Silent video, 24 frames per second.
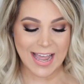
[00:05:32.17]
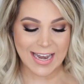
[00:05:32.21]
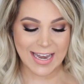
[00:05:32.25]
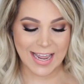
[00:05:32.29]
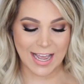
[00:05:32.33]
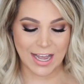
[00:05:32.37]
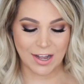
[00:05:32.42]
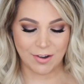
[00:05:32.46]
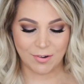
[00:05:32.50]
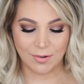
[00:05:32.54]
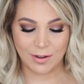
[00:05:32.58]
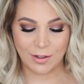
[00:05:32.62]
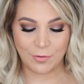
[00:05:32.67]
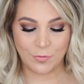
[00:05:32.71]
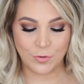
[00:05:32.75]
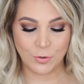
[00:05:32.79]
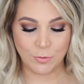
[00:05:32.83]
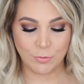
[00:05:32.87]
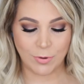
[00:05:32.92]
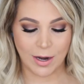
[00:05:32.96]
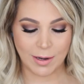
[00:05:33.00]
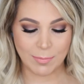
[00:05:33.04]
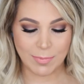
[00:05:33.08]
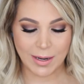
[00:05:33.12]
Now, if
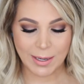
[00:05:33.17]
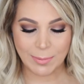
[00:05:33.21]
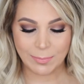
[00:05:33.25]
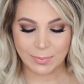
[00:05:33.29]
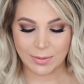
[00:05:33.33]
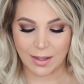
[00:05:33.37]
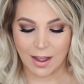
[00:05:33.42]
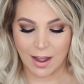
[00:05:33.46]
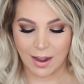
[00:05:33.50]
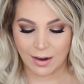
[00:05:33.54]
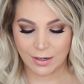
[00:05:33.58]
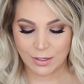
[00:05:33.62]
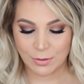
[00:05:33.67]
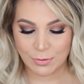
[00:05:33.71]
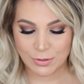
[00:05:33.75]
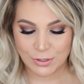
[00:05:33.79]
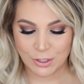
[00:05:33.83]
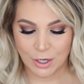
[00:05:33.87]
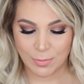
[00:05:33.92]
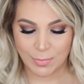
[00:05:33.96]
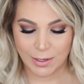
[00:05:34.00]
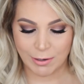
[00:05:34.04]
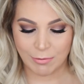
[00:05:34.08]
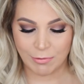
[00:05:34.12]
you read my blog, you
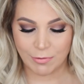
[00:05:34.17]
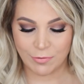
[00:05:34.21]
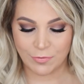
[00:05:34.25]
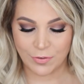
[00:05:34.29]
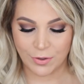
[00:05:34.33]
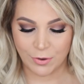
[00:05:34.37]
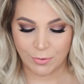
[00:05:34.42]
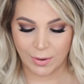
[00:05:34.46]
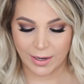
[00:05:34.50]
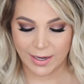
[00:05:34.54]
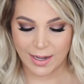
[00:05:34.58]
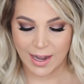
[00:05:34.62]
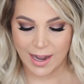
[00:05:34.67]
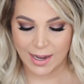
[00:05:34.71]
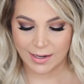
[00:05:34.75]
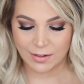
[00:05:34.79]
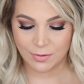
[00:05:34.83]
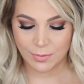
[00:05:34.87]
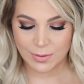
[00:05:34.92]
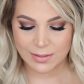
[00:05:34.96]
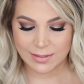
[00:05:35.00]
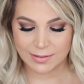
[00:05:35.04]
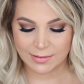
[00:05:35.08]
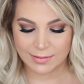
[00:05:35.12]
saw my review, I kind
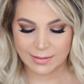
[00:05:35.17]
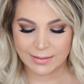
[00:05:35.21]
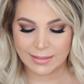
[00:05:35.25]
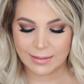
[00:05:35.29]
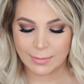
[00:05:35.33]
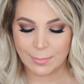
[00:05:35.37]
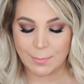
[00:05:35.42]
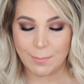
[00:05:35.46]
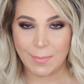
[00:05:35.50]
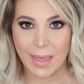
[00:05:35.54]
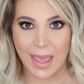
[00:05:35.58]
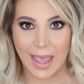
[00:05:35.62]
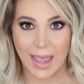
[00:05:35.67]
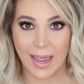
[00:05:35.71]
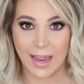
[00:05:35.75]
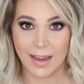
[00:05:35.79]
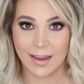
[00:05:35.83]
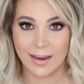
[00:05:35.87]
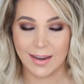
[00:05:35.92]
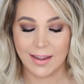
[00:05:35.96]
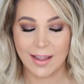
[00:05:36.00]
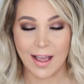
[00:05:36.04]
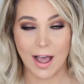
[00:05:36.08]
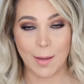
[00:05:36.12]
of was a little meh
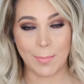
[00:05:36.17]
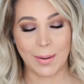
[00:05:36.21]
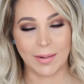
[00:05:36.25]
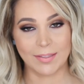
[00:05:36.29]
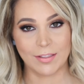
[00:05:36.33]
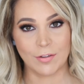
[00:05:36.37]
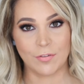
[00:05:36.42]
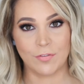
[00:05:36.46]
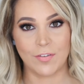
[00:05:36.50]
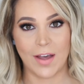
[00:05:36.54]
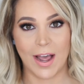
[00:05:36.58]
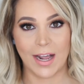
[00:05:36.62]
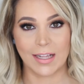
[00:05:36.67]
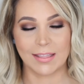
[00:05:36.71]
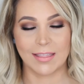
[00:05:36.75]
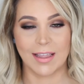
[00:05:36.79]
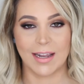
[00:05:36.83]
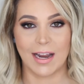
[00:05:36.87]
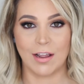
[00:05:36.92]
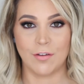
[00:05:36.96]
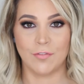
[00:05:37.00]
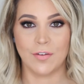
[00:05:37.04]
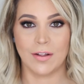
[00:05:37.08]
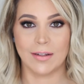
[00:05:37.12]
about the fact
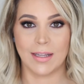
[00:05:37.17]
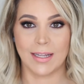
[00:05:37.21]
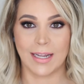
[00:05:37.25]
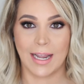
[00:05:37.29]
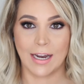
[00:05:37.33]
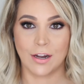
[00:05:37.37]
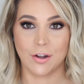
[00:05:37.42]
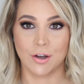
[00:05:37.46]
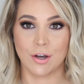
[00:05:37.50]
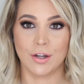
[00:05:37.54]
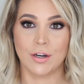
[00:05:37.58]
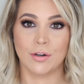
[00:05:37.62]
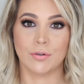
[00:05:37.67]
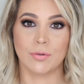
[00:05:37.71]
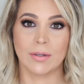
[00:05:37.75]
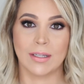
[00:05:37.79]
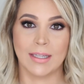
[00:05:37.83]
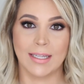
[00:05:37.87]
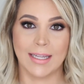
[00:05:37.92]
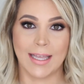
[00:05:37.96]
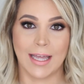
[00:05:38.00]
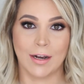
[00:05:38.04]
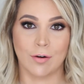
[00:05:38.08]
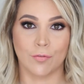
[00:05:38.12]
that I felt like I couldn't
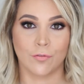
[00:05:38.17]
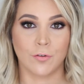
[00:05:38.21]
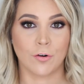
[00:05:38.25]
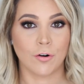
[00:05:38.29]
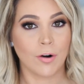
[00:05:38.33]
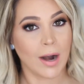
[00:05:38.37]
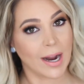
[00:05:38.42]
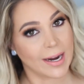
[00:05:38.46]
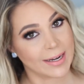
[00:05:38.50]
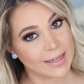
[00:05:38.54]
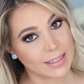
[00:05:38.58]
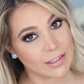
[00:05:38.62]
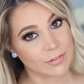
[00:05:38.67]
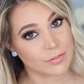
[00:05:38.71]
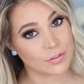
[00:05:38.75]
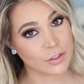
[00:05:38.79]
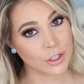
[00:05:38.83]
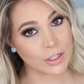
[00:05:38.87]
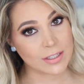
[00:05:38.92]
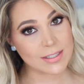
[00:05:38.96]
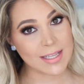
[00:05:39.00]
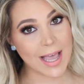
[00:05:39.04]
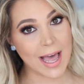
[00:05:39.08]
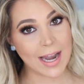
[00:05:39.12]
really get a variety of
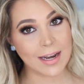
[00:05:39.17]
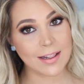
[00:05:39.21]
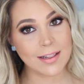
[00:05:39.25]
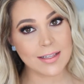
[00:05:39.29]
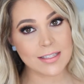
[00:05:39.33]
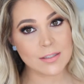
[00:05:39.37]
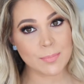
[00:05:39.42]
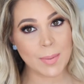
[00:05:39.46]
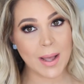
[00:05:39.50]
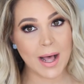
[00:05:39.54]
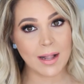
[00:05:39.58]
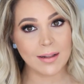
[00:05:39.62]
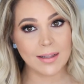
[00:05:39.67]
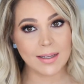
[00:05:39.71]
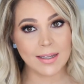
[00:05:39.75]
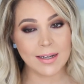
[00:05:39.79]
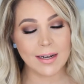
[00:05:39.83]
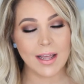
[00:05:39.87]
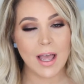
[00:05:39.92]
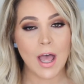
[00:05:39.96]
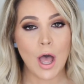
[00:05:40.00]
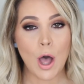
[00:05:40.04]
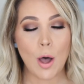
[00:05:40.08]
looks out of this palette,